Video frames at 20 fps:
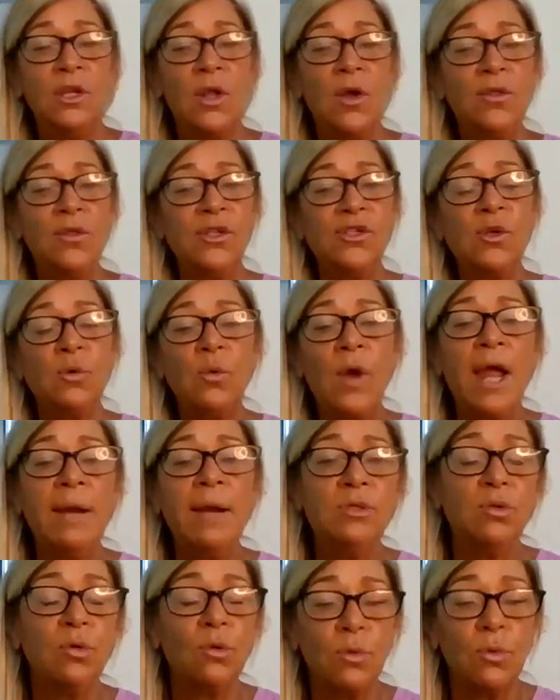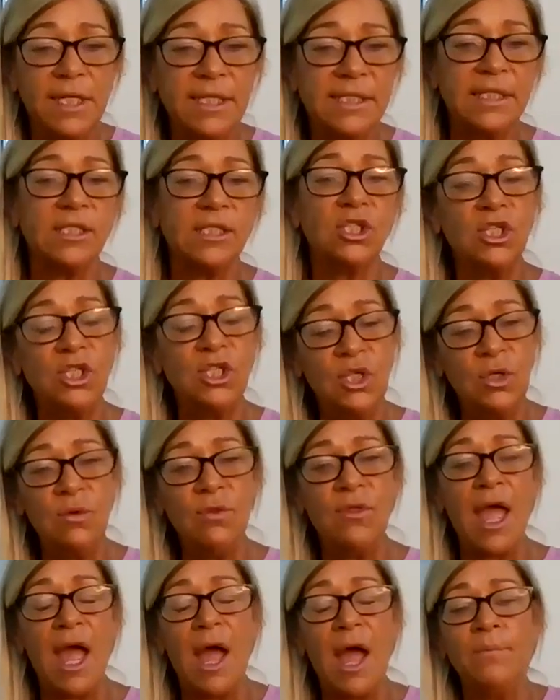you know there's a rhyme to a reason to
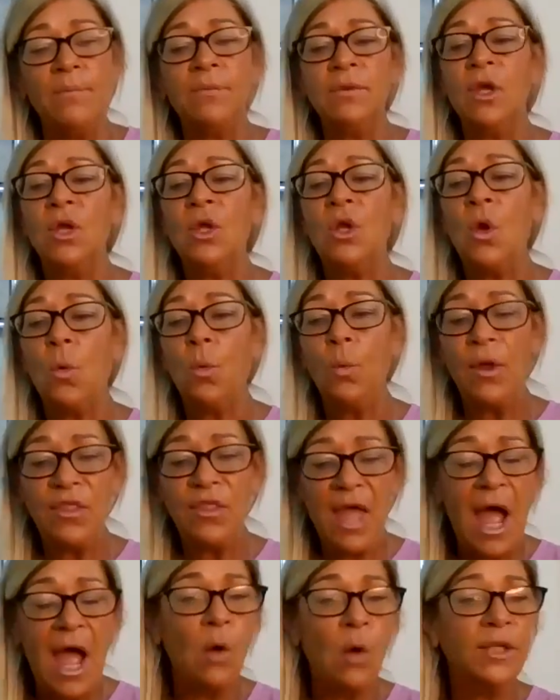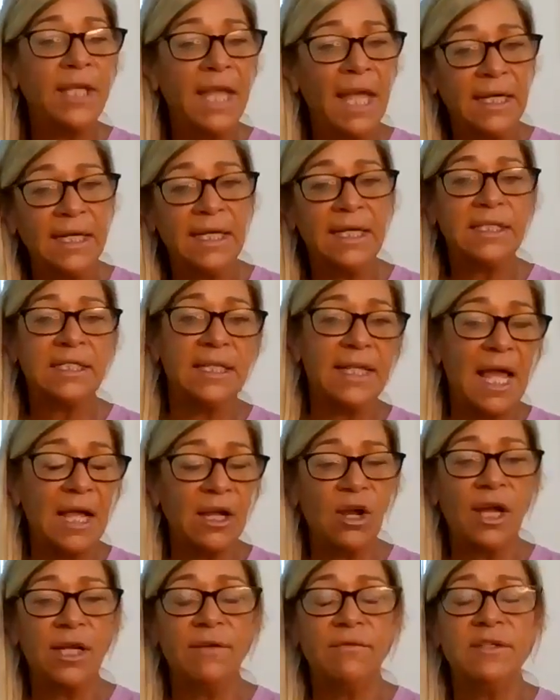do that without getting into
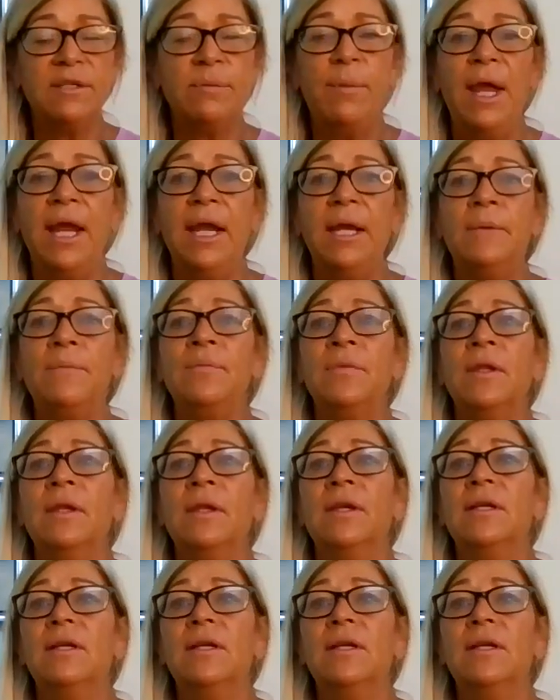that kind of debate